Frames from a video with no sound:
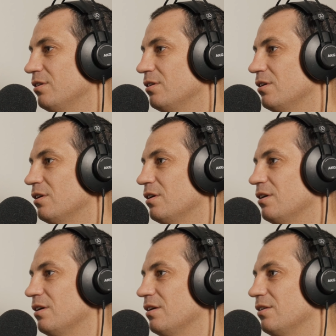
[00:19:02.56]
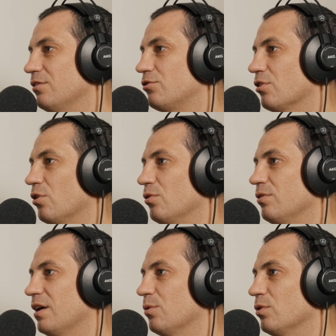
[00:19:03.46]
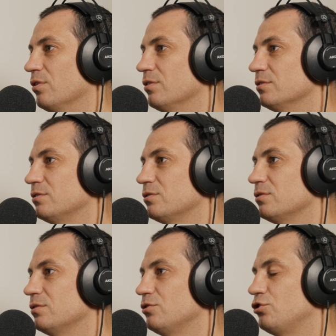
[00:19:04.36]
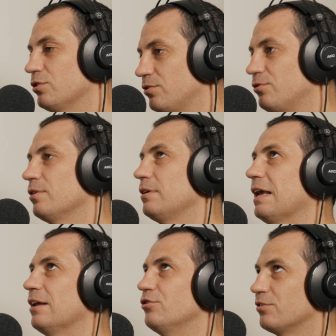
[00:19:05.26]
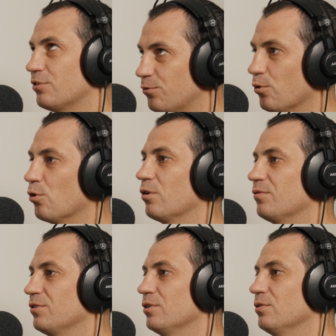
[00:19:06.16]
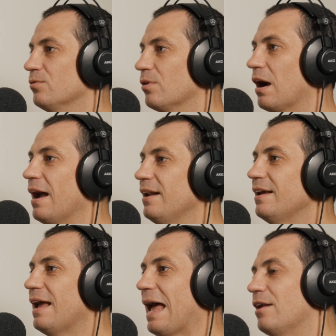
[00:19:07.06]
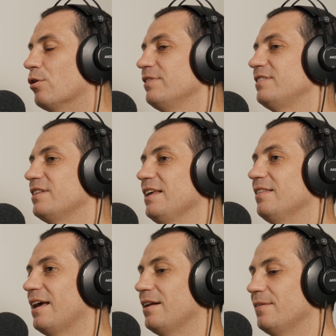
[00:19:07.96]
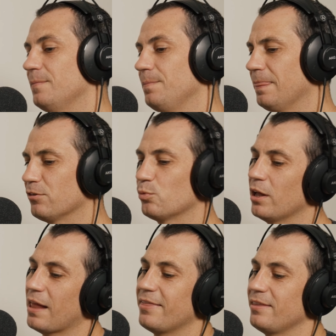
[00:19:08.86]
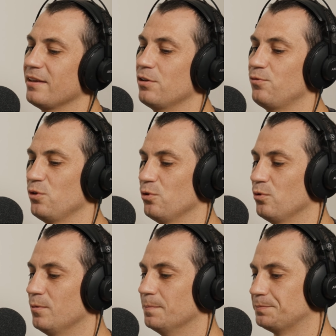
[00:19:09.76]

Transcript: Yep. So there was Four just, rolling. yeah. yeah. just the four of you, right? And obviously, then as well, I think if you,